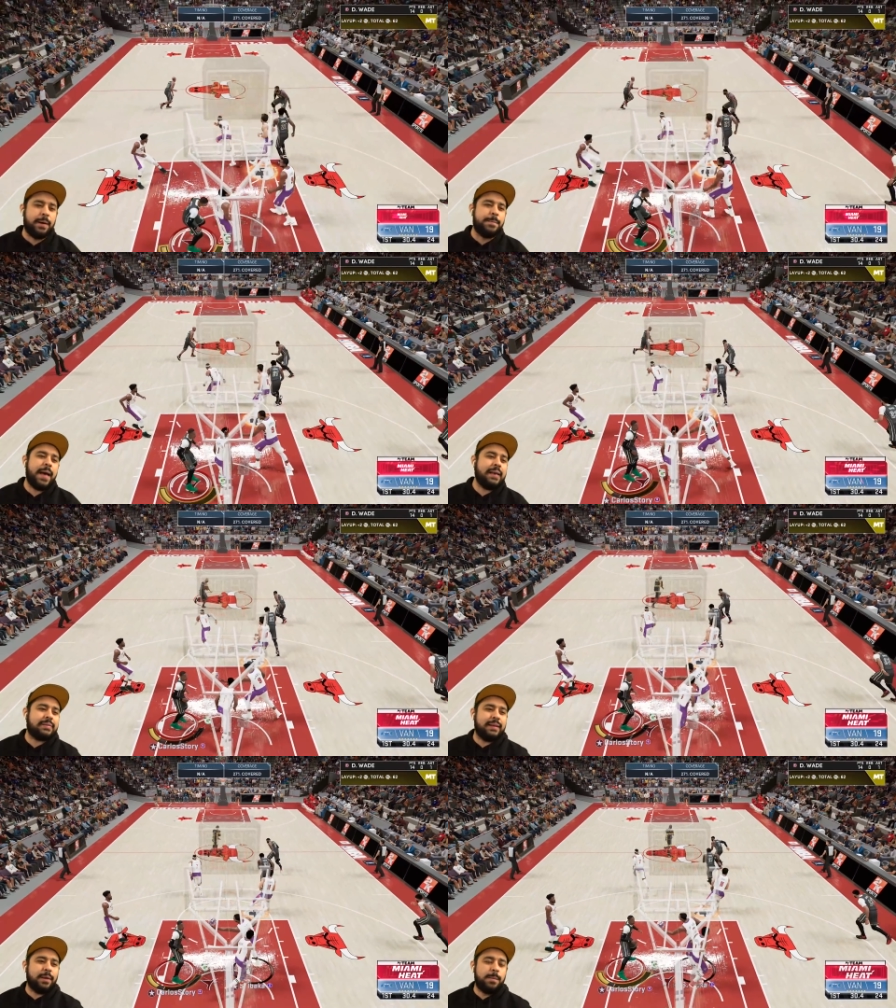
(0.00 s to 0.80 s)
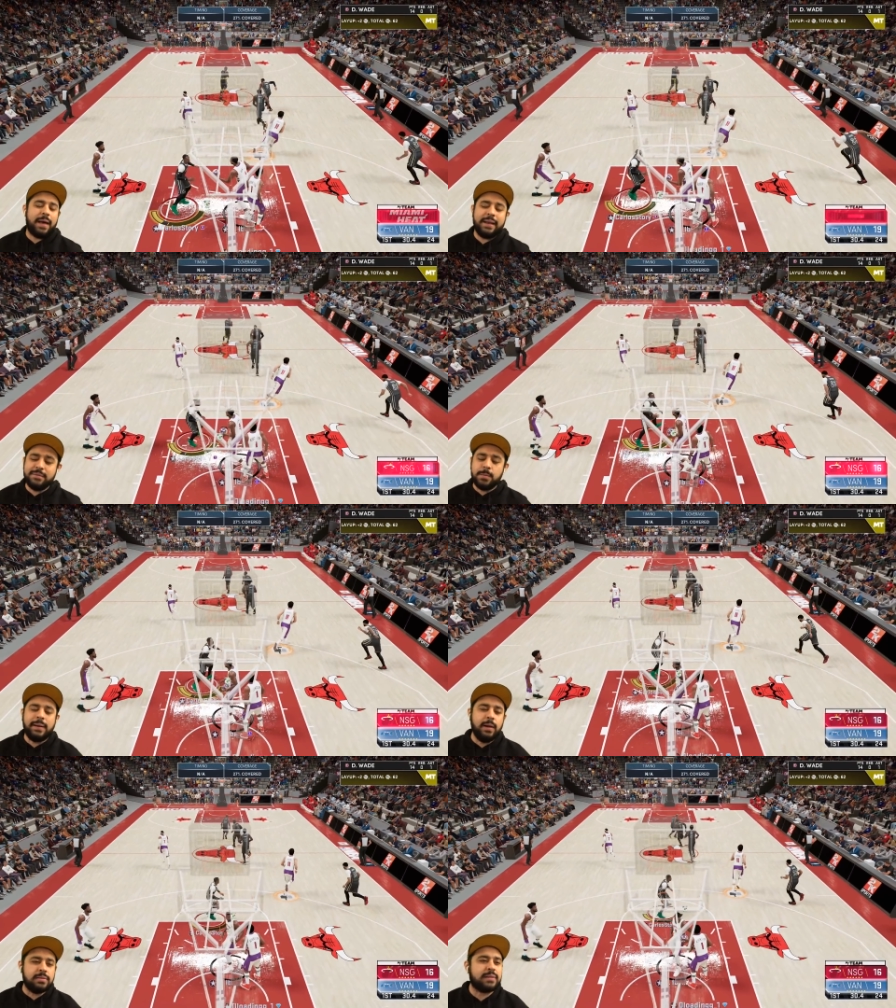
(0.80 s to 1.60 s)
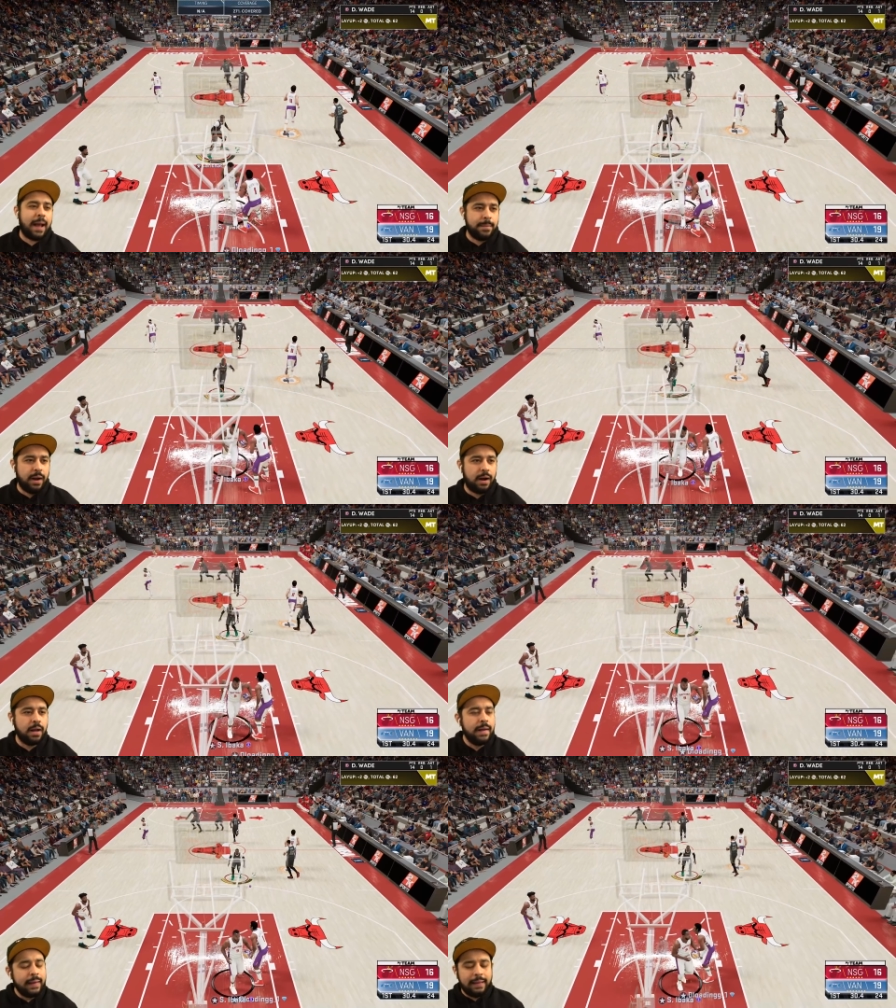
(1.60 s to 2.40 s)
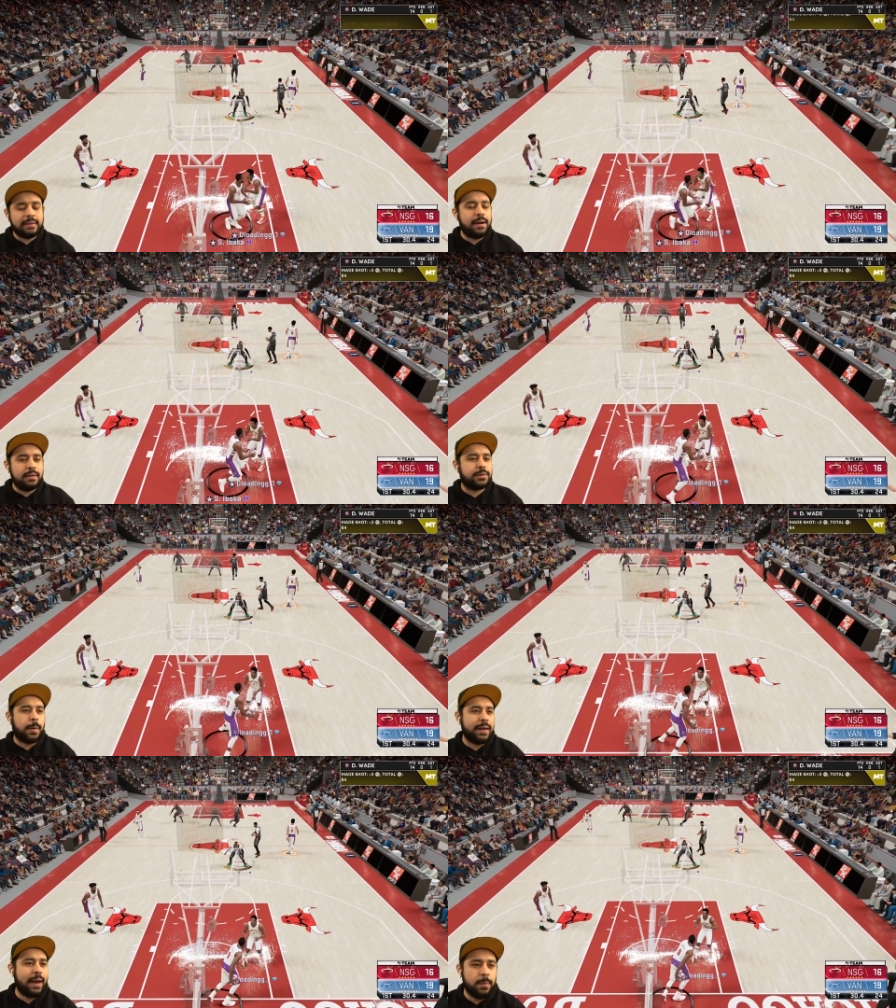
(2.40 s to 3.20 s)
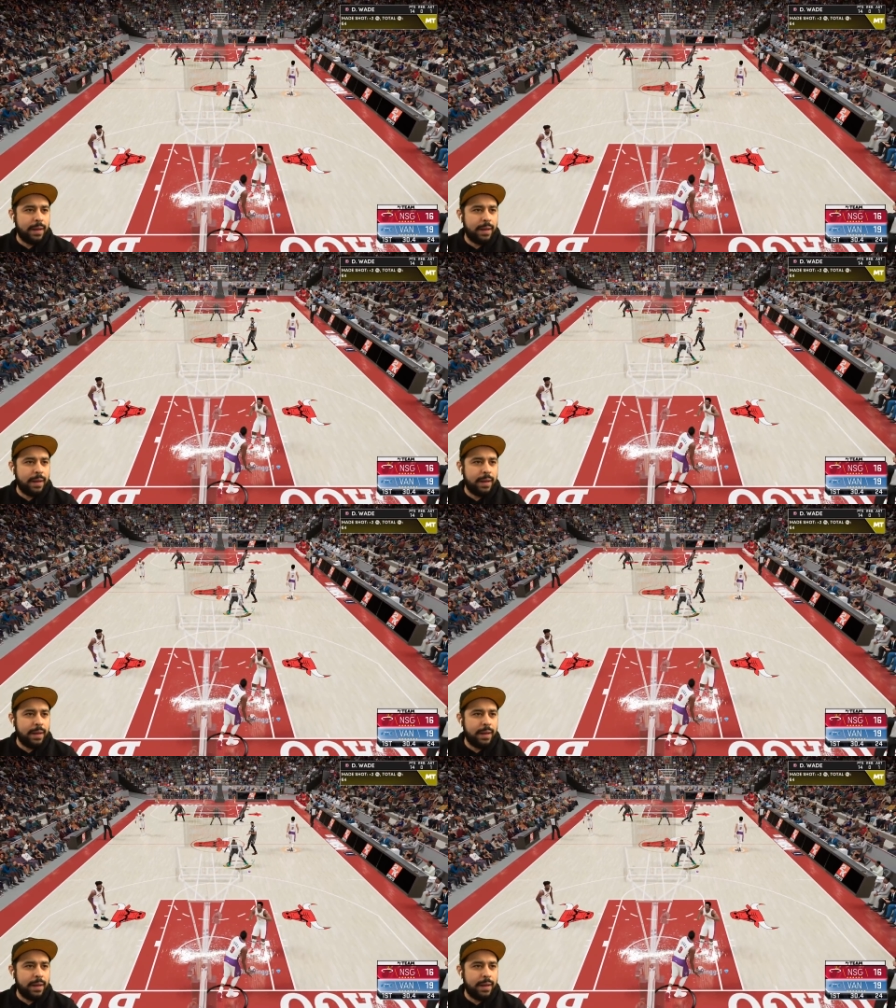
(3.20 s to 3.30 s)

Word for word: to the basket though, man. Even with no stamina, he's out here scoring at